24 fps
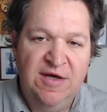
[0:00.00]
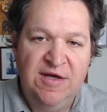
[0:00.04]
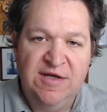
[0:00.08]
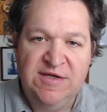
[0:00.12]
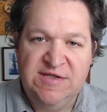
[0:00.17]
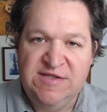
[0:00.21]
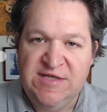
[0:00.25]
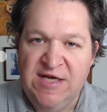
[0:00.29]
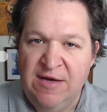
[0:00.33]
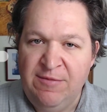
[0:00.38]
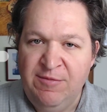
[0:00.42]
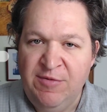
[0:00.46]

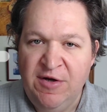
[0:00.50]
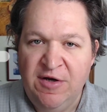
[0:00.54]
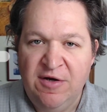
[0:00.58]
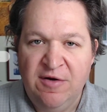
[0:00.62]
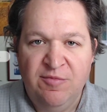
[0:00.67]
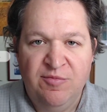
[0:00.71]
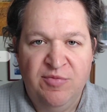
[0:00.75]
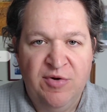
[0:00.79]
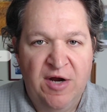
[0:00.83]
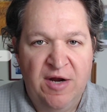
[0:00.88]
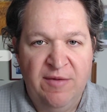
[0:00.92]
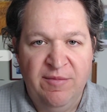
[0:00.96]
topic,
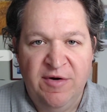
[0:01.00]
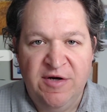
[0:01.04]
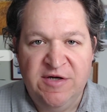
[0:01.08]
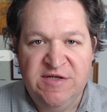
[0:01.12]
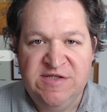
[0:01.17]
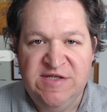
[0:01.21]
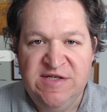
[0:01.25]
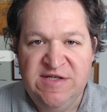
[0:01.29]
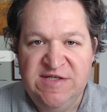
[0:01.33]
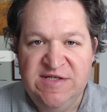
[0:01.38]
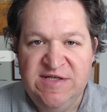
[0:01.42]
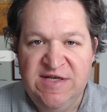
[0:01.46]
primary
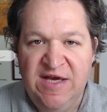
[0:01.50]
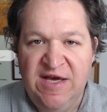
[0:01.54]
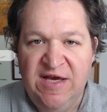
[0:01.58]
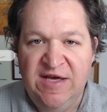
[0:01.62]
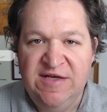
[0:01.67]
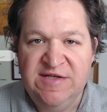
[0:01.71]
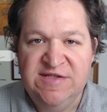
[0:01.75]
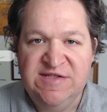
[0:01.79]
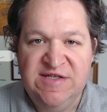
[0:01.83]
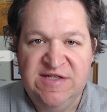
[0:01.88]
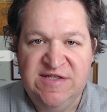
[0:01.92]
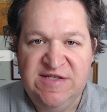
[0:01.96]
CTA,
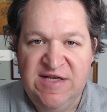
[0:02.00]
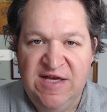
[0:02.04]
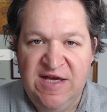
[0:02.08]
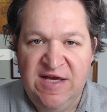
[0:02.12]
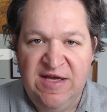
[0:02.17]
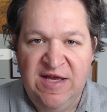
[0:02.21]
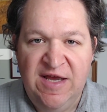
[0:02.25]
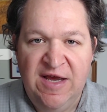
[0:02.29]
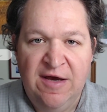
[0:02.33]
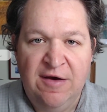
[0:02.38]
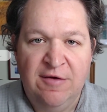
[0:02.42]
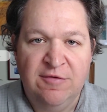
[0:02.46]
CTA
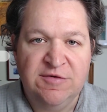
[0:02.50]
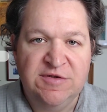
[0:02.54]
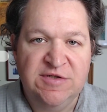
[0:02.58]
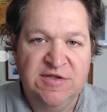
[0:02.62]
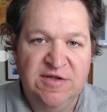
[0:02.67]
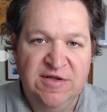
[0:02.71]
count,